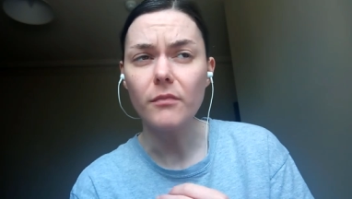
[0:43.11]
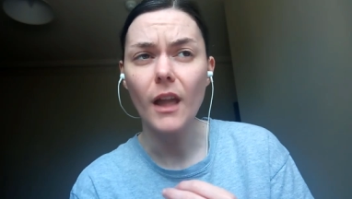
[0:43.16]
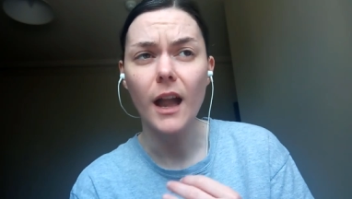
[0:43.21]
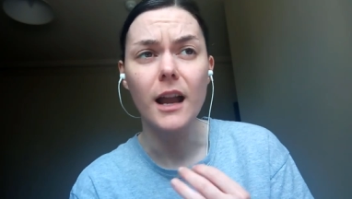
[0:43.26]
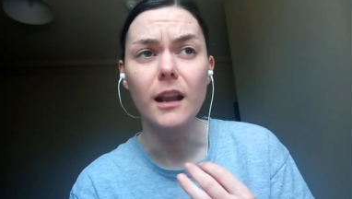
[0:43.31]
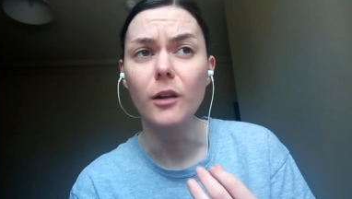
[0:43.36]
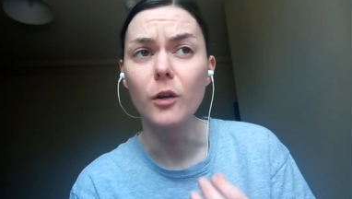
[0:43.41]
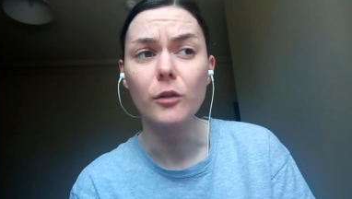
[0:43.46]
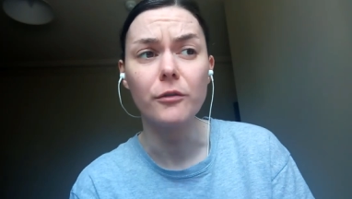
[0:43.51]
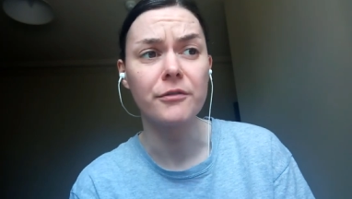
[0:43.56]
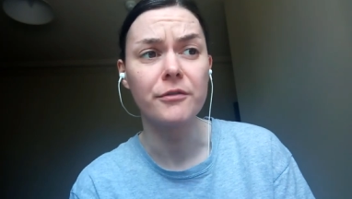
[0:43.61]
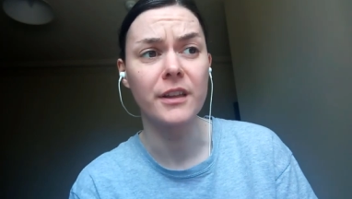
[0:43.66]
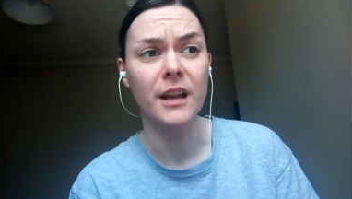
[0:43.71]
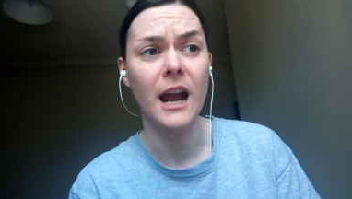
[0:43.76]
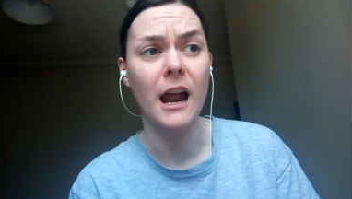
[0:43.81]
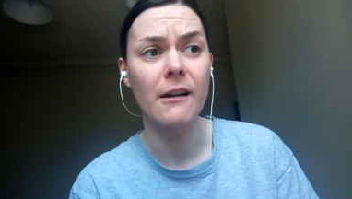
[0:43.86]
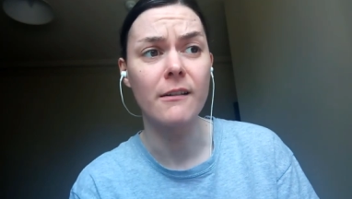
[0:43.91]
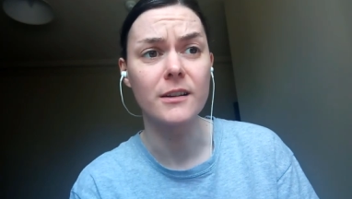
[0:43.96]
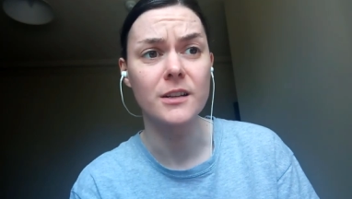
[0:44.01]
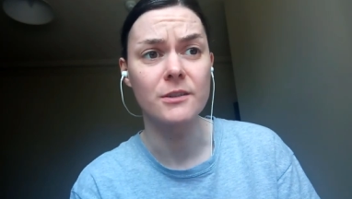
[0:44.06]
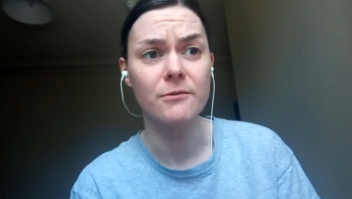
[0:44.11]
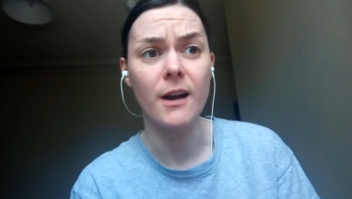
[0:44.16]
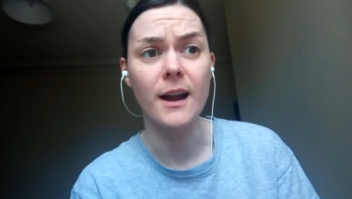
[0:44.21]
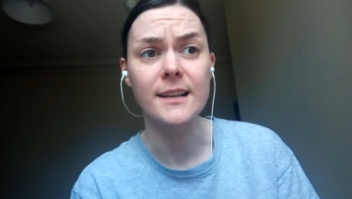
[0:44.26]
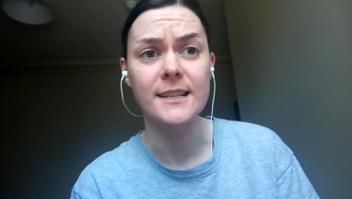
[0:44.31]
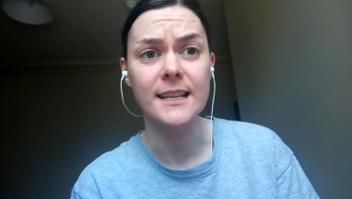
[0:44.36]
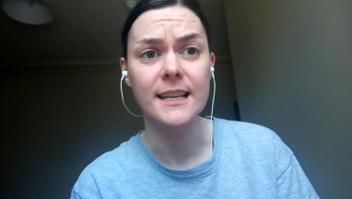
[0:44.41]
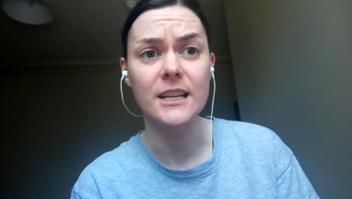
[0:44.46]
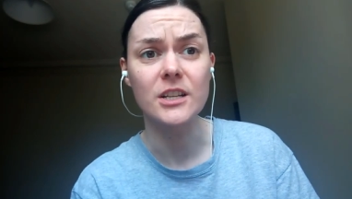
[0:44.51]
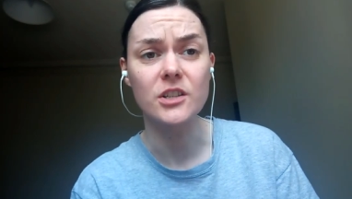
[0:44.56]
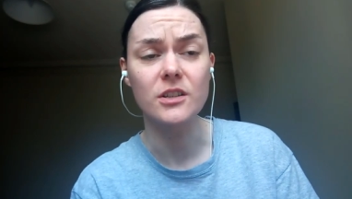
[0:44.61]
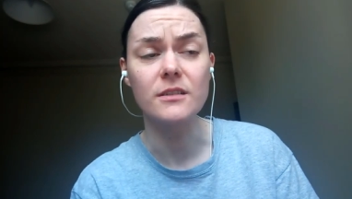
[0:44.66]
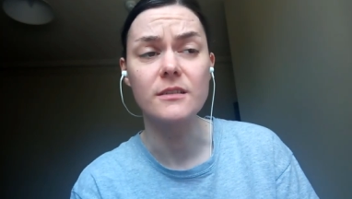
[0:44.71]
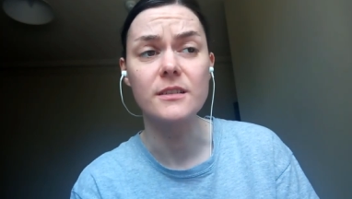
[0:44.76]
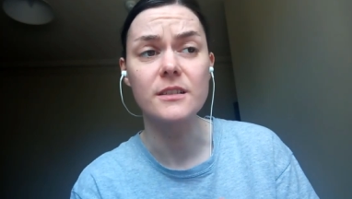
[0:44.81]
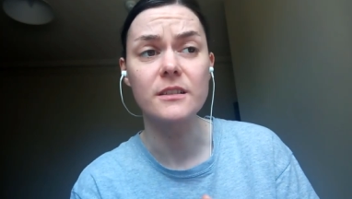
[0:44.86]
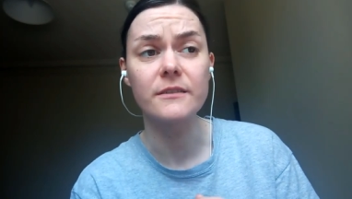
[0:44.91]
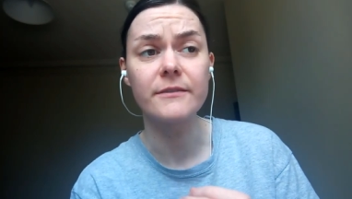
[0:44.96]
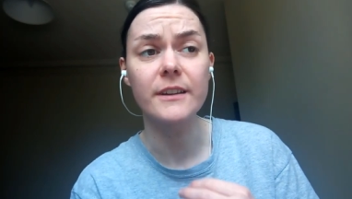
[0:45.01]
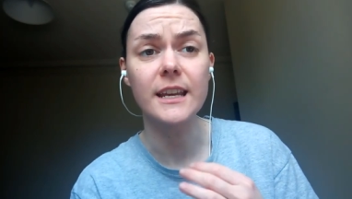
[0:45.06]
I love the
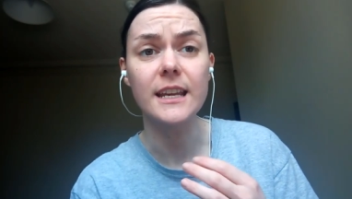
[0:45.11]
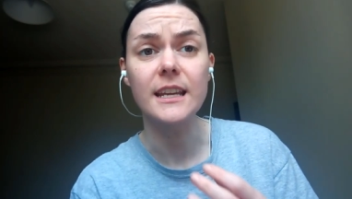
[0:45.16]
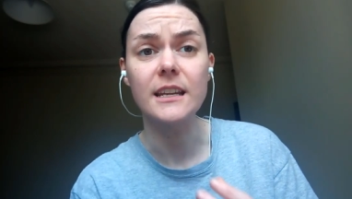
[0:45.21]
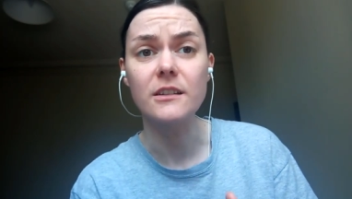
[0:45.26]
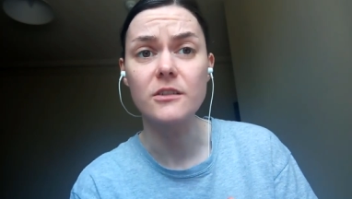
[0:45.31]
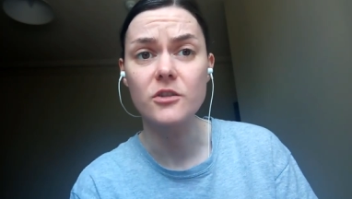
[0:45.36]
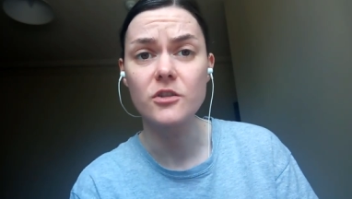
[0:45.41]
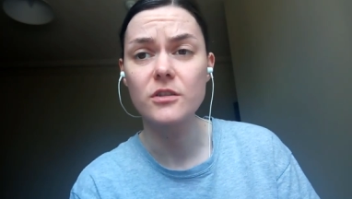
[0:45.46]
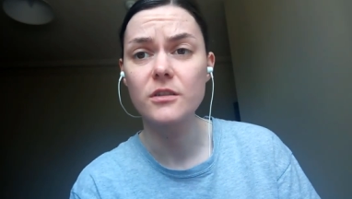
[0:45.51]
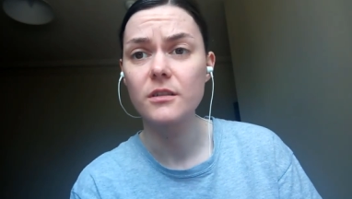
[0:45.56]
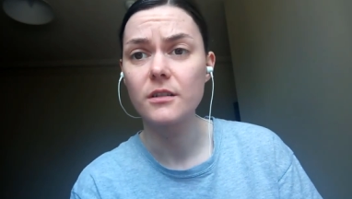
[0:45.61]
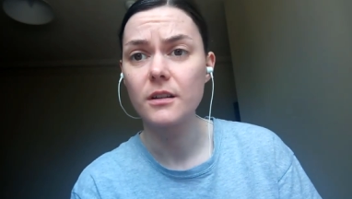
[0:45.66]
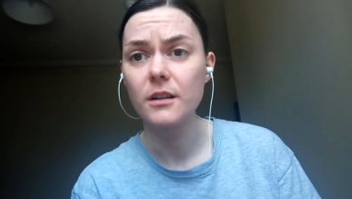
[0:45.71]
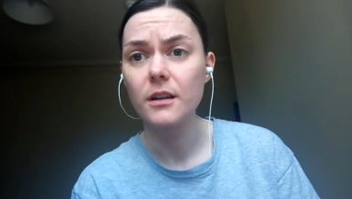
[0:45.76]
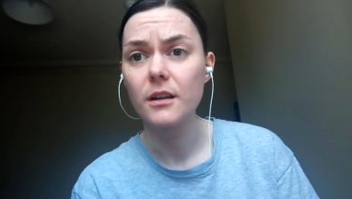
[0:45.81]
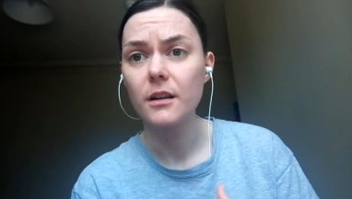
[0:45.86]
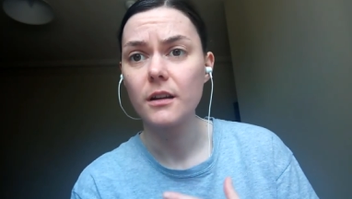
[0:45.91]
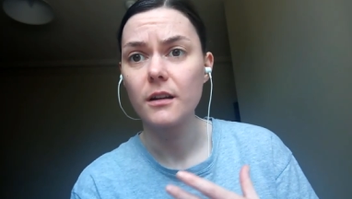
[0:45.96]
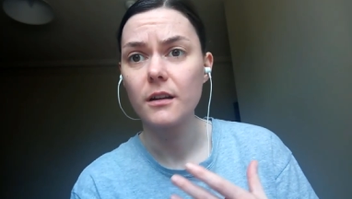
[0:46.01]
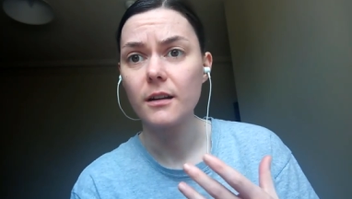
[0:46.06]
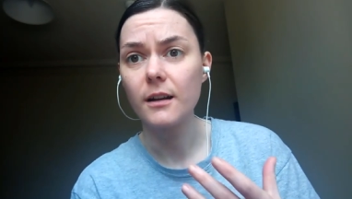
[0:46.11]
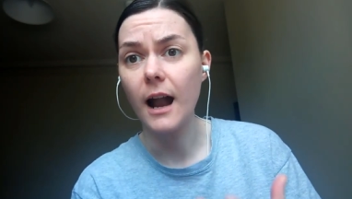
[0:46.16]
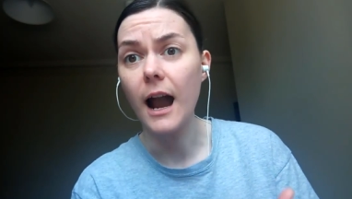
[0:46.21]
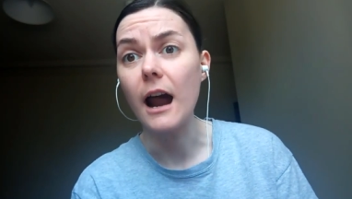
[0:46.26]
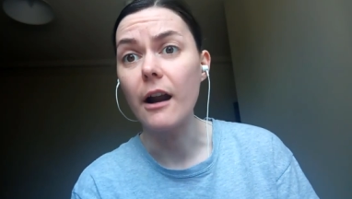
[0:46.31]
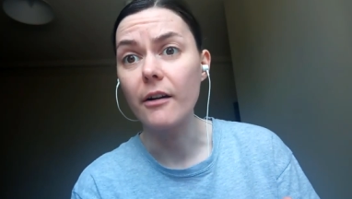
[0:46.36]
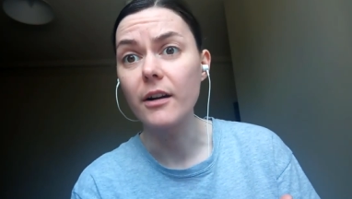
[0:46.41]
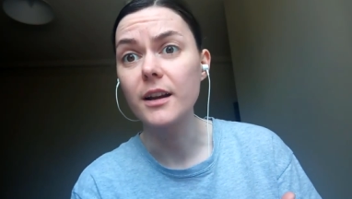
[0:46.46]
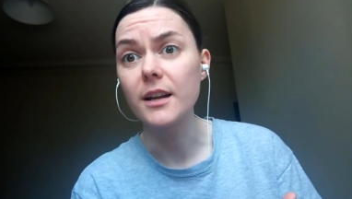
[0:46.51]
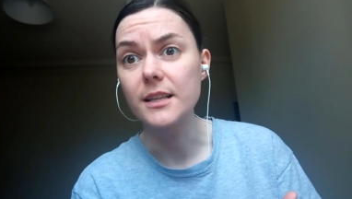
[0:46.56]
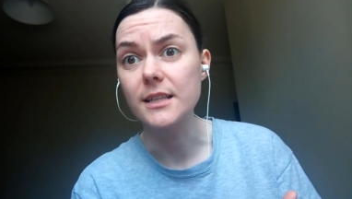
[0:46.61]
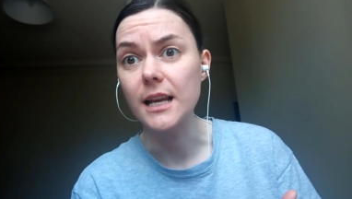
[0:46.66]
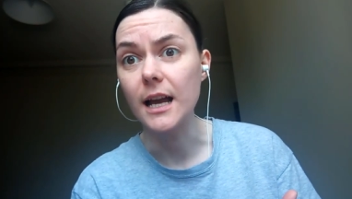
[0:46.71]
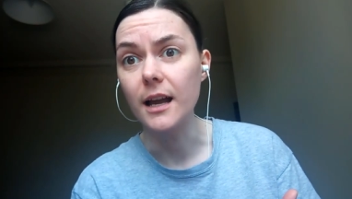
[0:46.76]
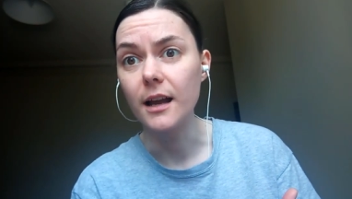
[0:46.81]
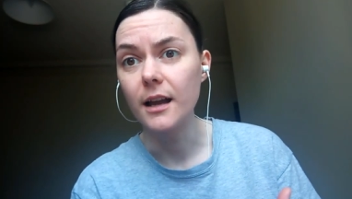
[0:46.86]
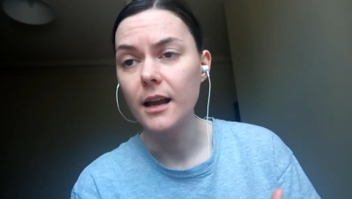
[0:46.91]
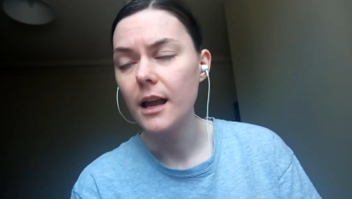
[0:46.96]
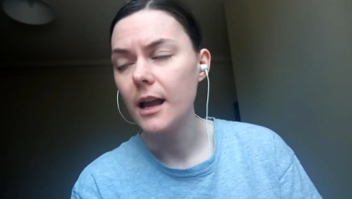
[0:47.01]
characterizations of each character.